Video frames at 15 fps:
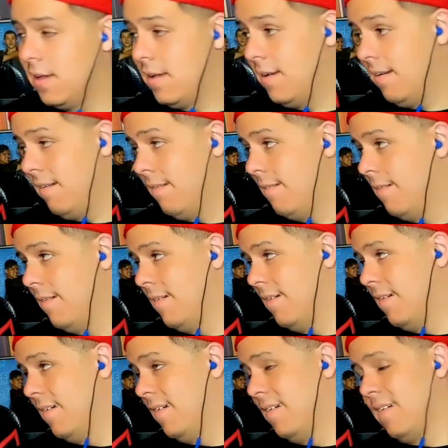Anything else come up
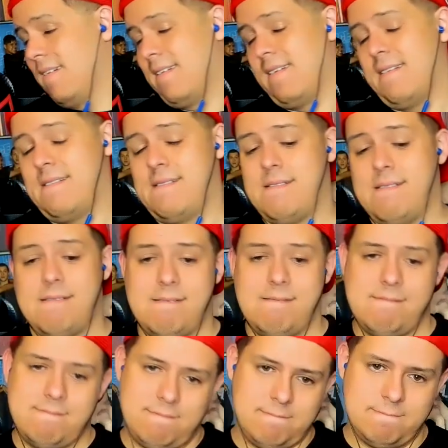in your little chats I should know
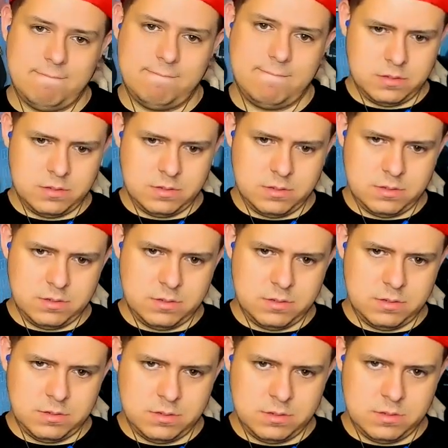about? Why did
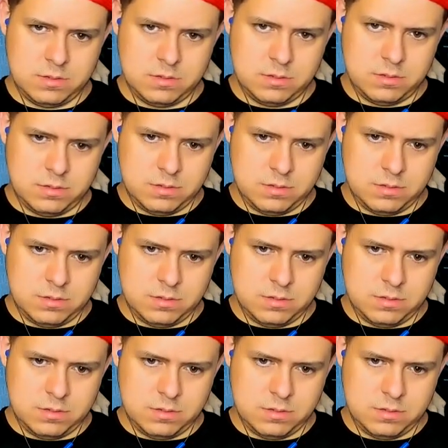you show him?